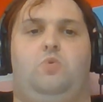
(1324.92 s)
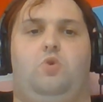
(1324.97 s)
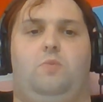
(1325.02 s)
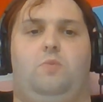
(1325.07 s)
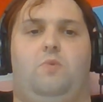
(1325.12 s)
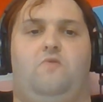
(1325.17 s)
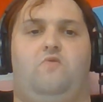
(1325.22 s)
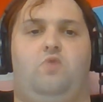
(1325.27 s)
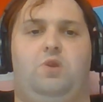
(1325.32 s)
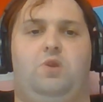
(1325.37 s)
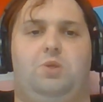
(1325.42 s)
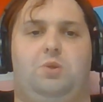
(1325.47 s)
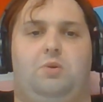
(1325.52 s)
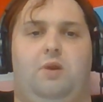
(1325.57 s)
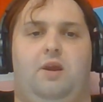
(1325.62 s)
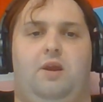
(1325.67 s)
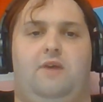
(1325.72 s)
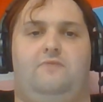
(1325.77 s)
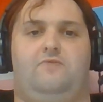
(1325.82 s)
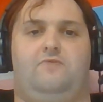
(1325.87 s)
form of
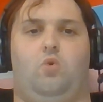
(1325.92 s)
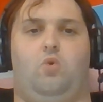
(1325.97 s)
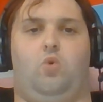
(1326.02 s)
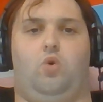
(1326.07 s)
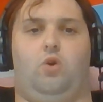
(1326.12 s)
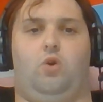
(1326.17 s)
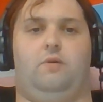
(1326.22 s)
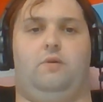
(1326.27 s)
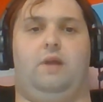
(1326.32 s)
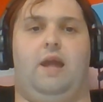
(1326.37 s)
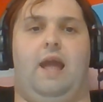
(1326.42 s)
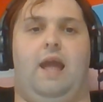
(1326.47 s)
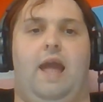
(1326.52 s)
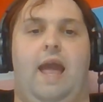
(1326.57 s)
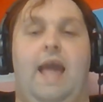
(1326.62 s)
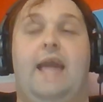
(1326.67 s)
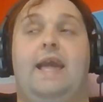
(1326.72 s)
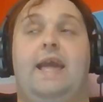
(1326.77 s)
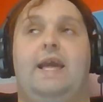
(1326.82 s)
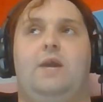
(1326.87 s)
witchcraft, or
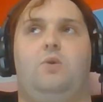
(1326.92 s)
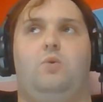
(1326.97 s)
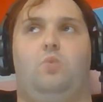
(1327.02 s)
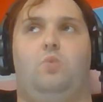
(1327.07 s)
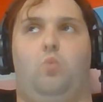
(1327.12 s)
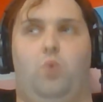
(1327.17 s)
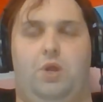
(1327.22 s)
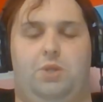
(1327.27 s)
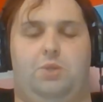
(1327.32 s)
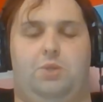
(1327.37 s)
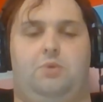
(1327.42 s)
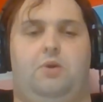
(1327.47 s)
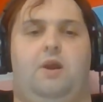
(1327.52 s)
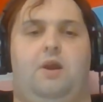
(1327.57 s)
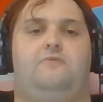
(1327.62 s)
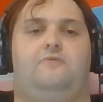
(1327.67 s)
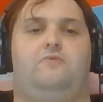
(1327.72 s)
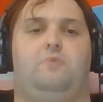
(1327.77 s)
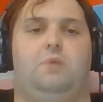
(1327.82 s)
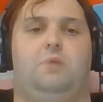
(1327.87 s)
a
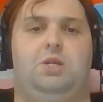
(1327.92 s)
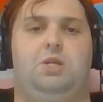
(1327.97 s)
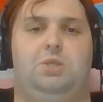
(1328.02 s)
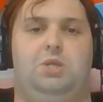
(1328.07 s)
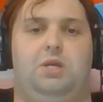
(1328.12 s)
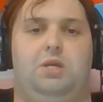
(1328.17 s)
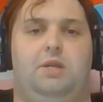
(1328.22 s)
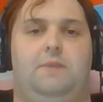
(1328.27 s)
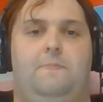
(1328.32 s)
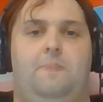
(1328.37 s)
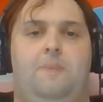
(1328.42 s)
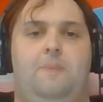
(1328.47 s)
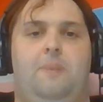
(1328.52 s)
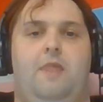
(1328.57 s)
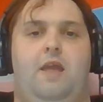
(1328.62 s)
witchcraft religion,